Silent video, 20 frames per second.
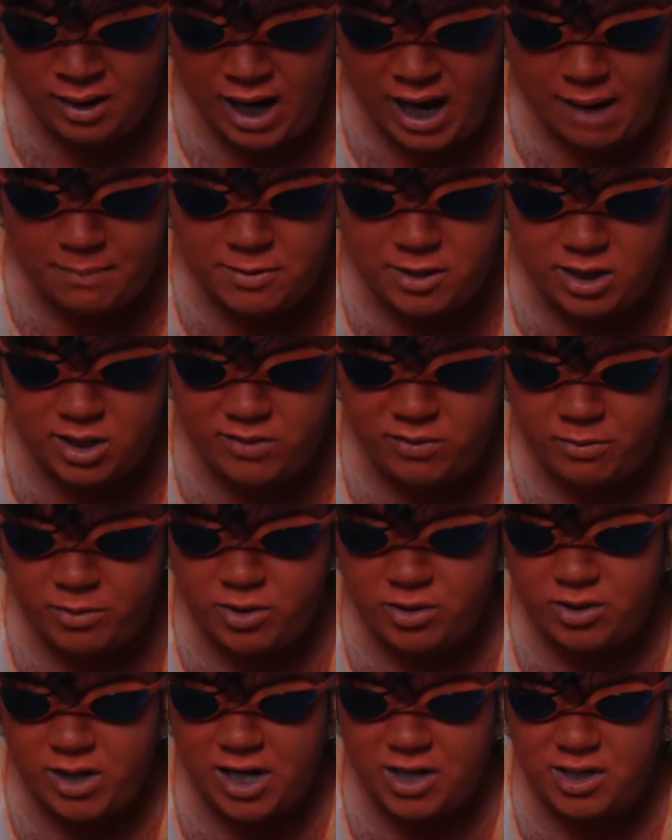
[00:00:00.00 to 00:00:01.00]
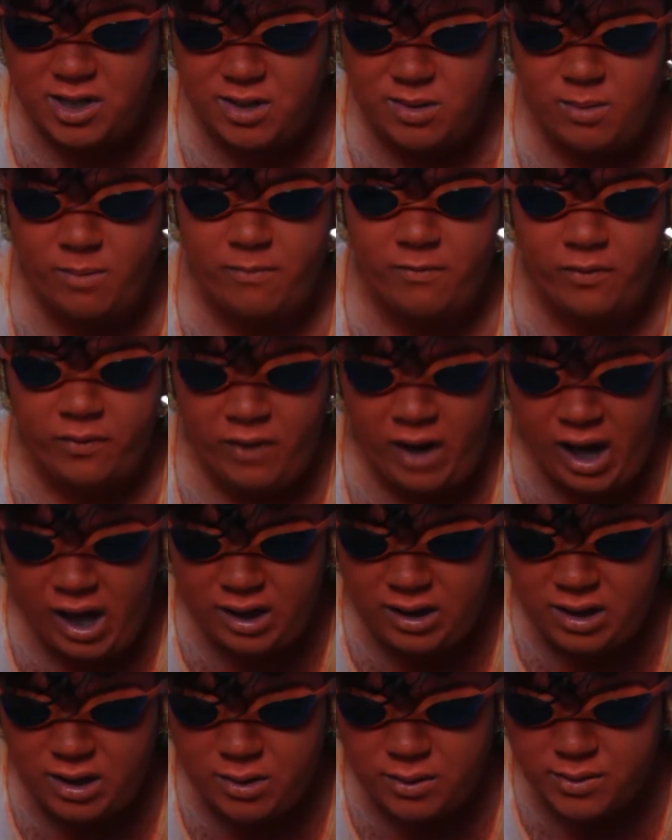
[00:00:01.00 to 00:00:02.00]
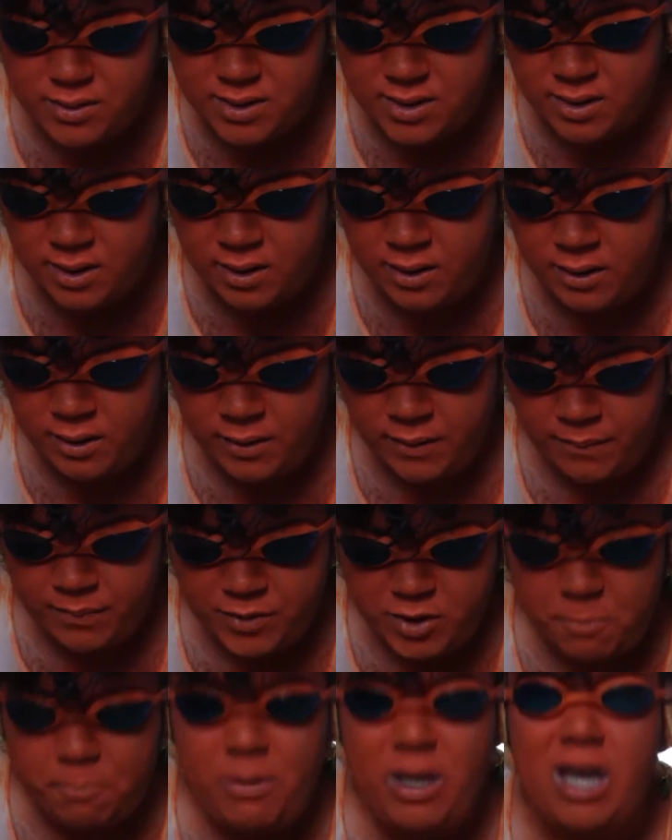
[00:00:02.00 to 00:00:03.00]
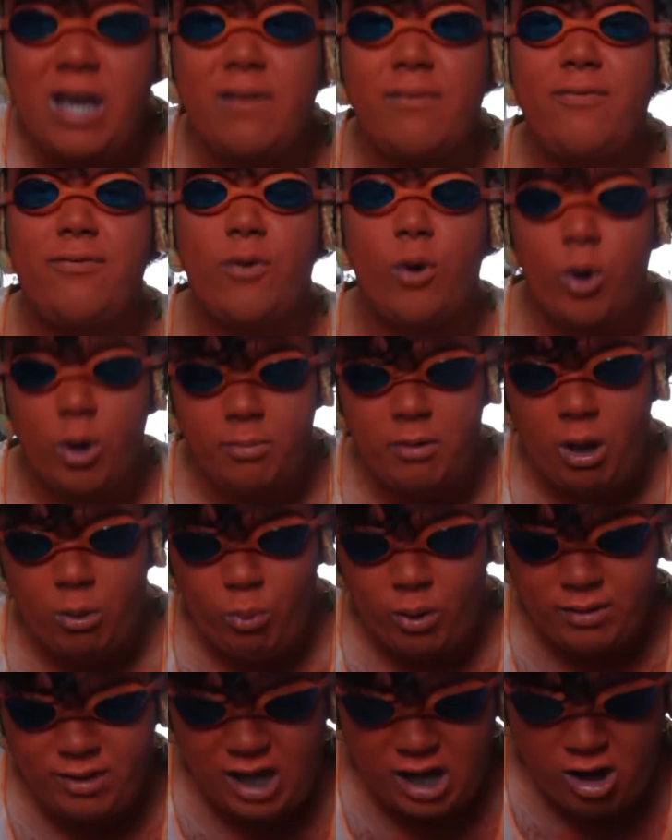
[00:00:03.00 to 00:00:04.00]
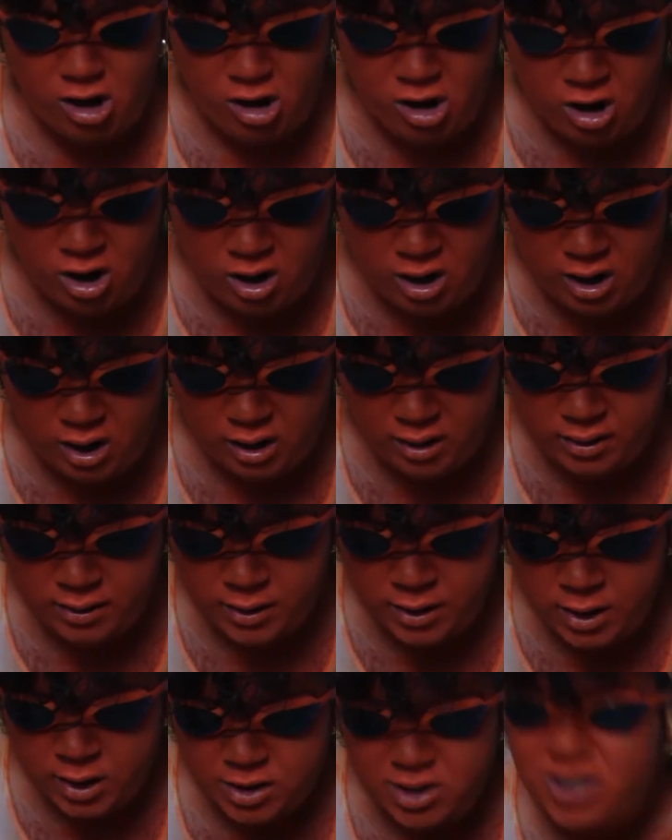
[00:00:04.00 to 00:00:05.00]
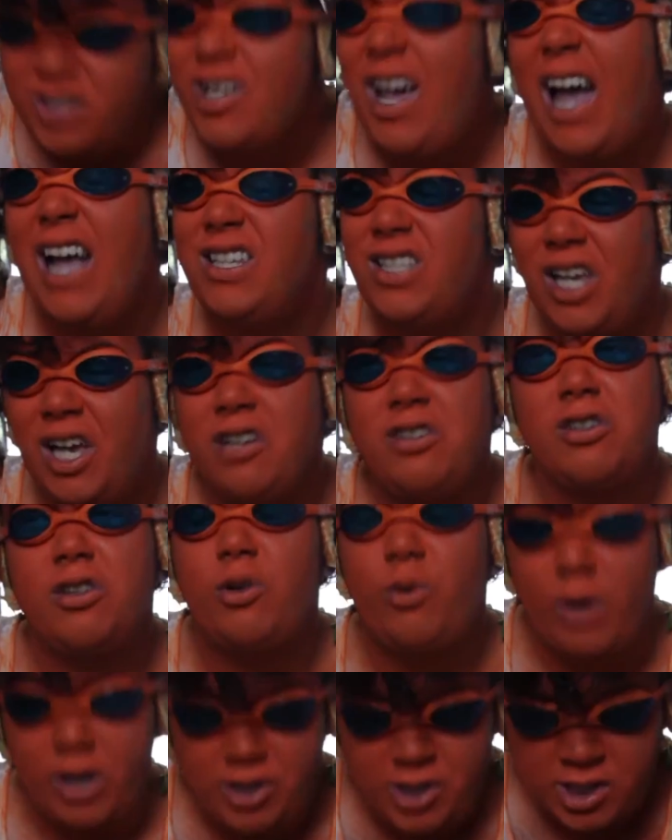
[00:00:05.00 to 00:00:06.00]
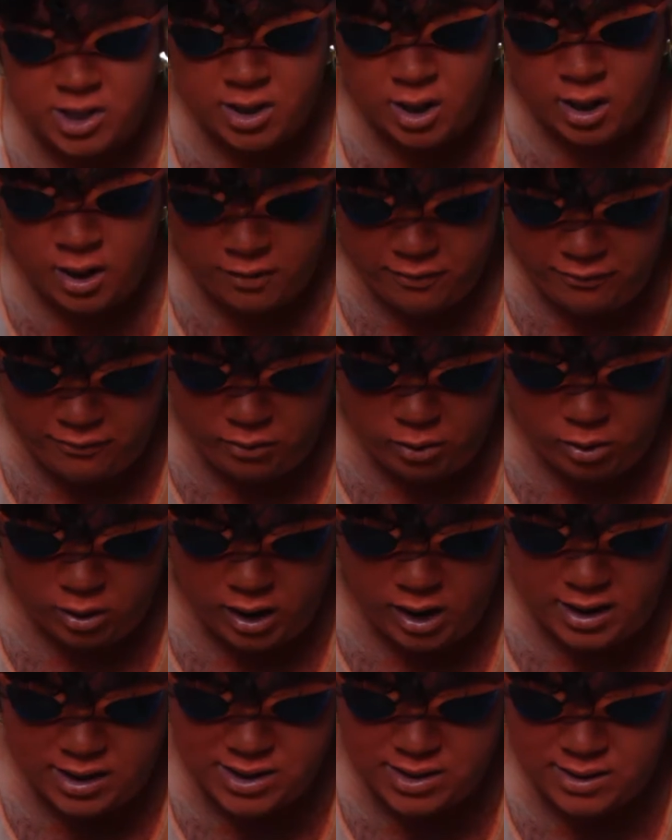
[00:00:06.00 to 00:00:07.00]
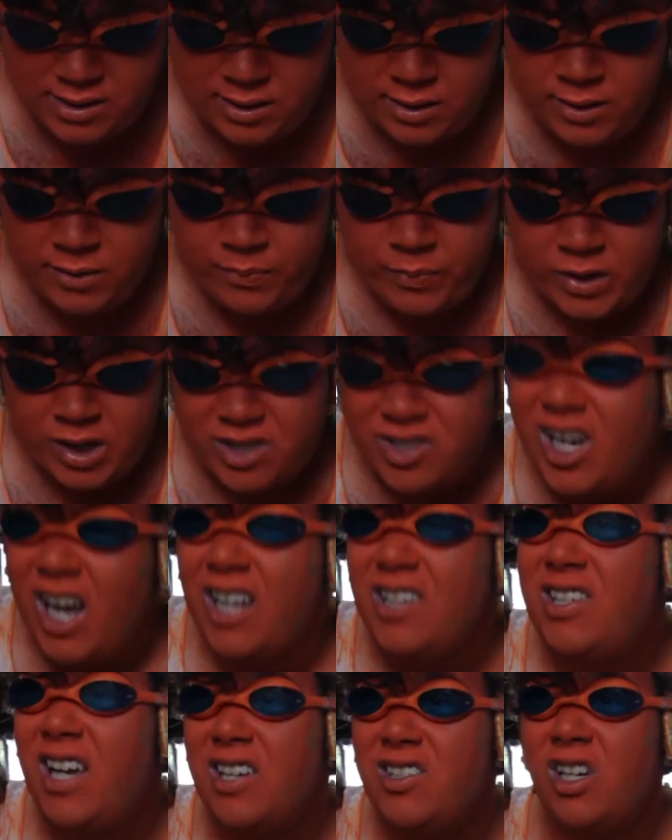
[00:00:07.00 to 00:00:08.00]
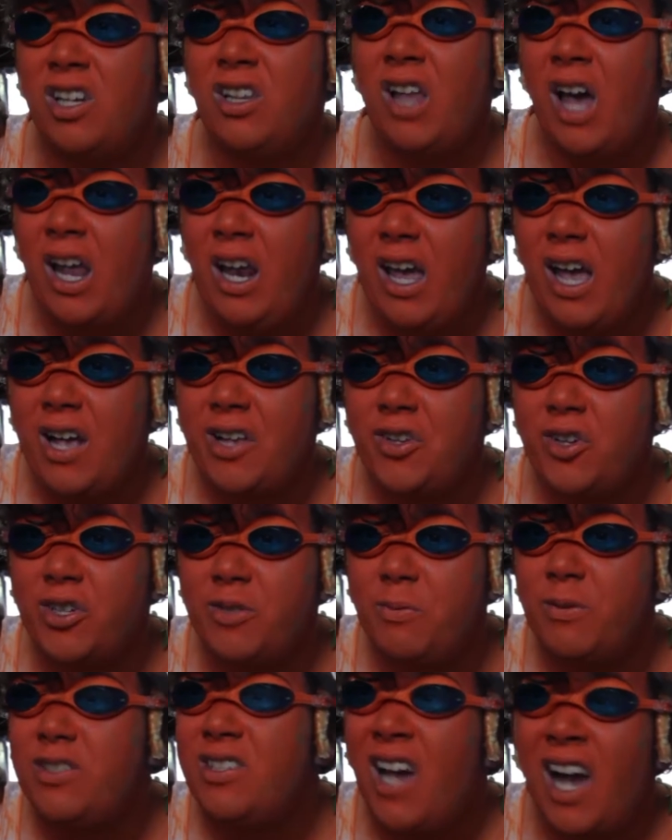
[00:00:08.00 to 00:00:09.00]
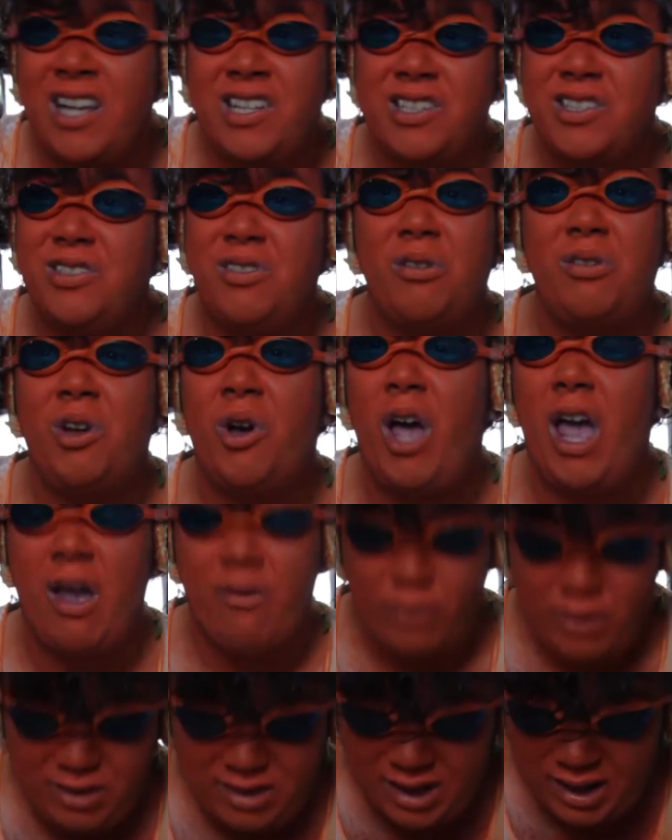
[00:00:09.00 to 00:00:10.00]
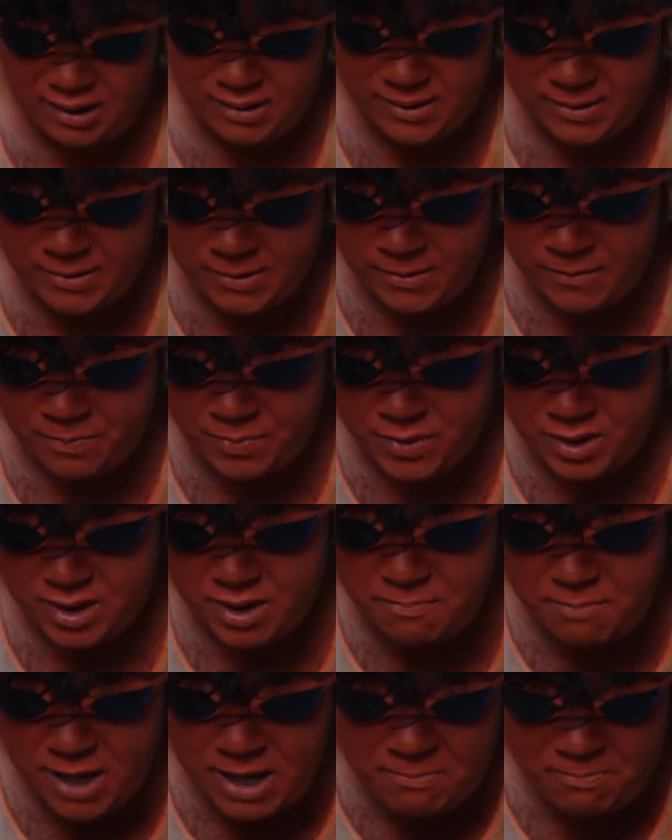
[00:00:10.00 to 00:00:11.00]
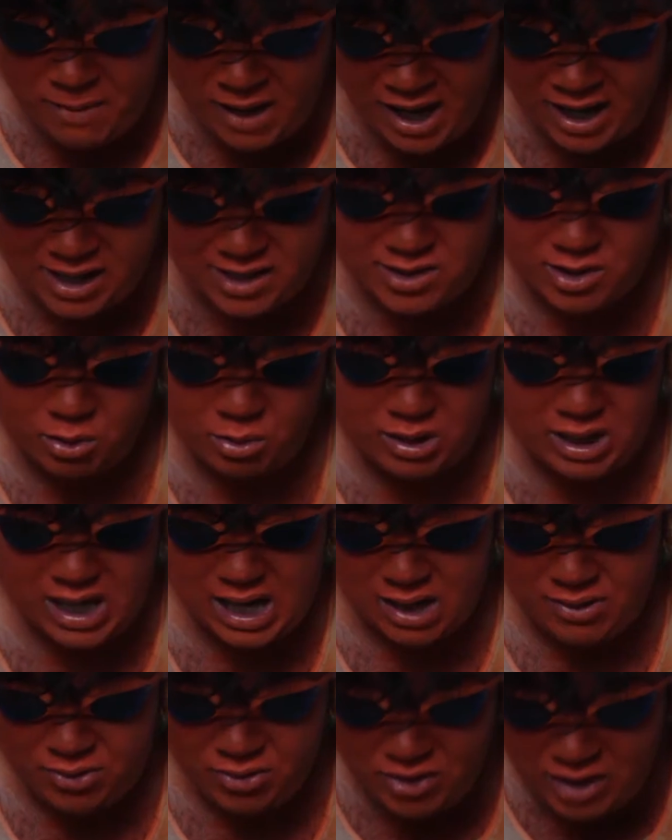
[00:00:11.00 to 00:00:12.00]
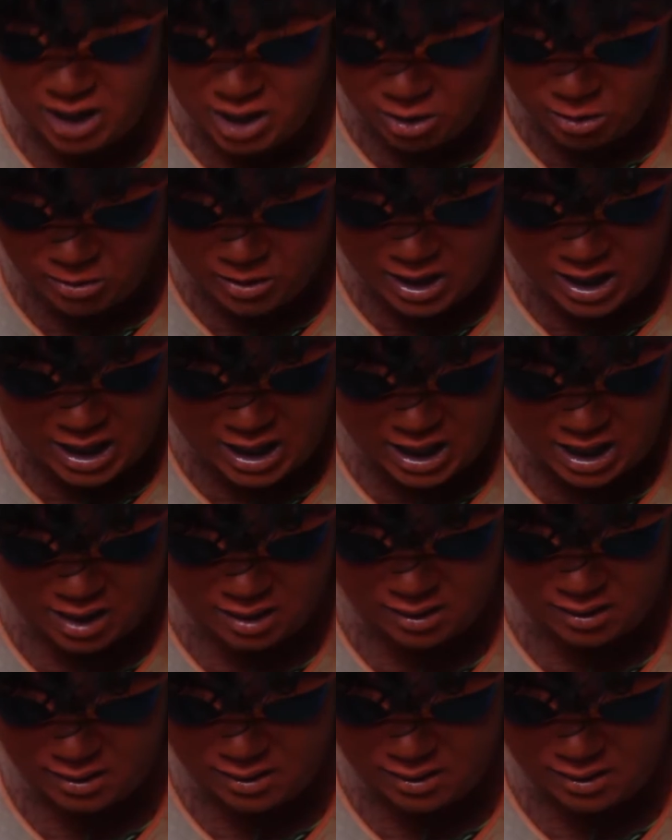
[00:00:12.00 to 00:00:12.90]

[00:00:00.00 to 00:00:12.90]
Abstinence from crustaceanism values. So be informed on what they are. Does science answer the questions for us? Science has a lot of answers, but scientists don't know everything. The Big Bang is only a theory.